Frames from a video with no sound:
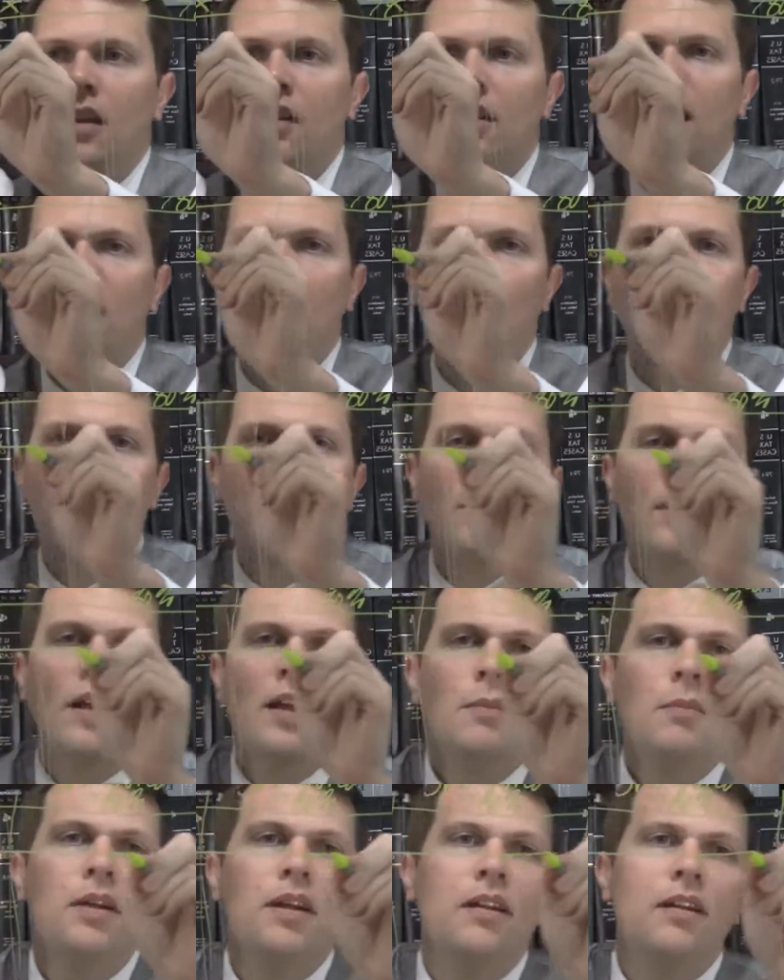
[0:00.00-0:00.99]
Now, a
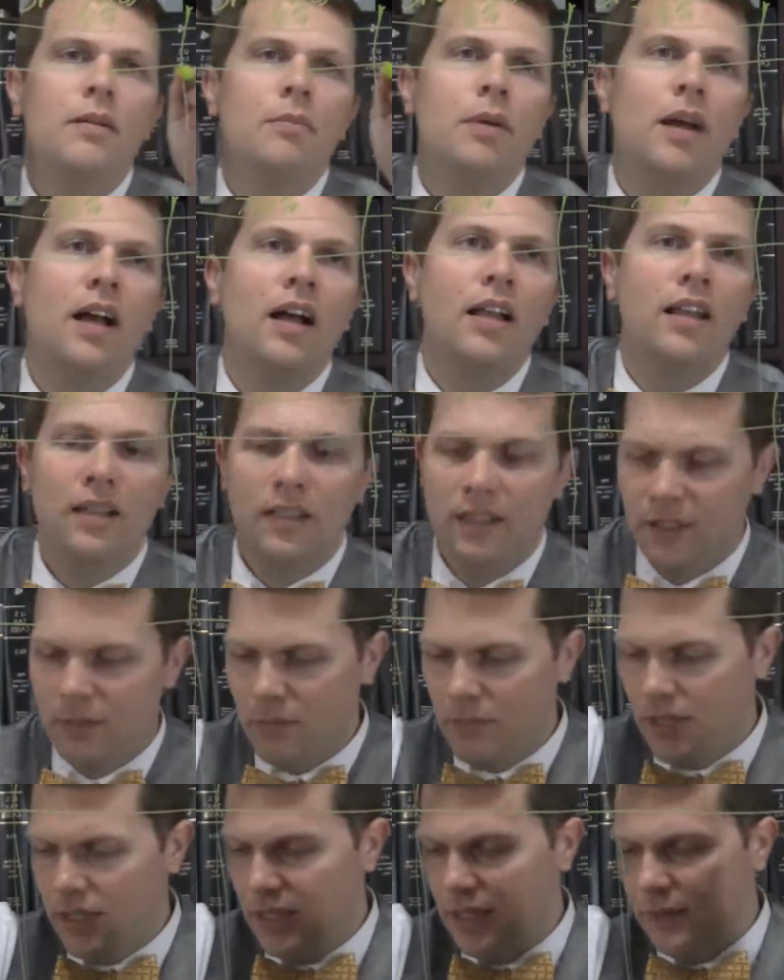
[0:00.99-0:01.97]
primary ballot
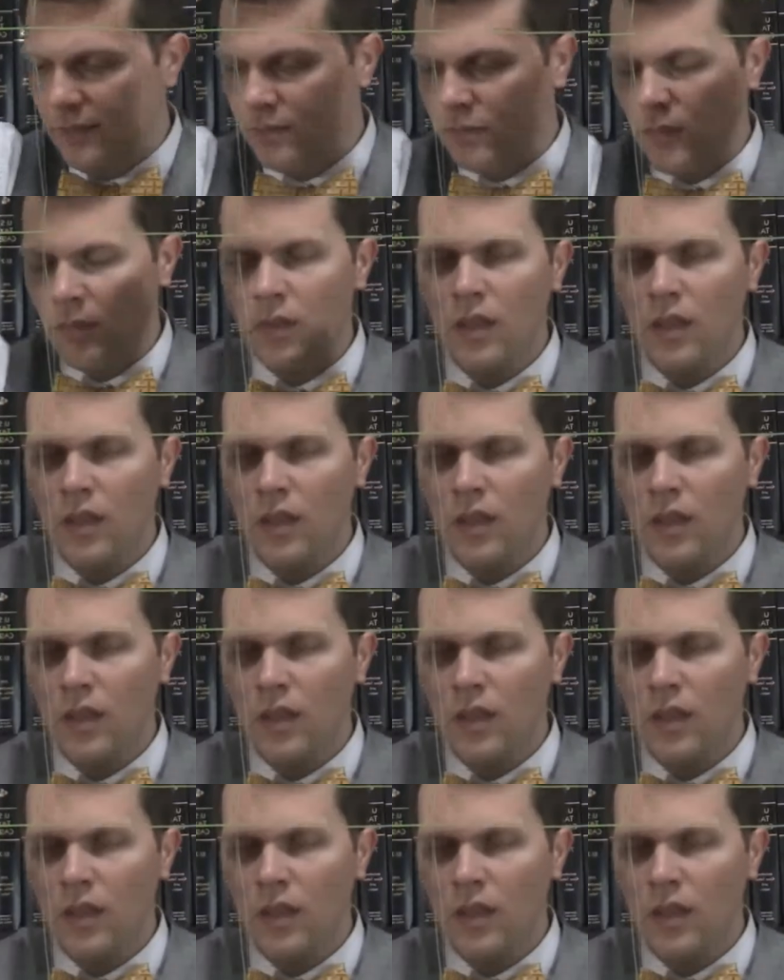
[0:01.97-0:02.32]
committee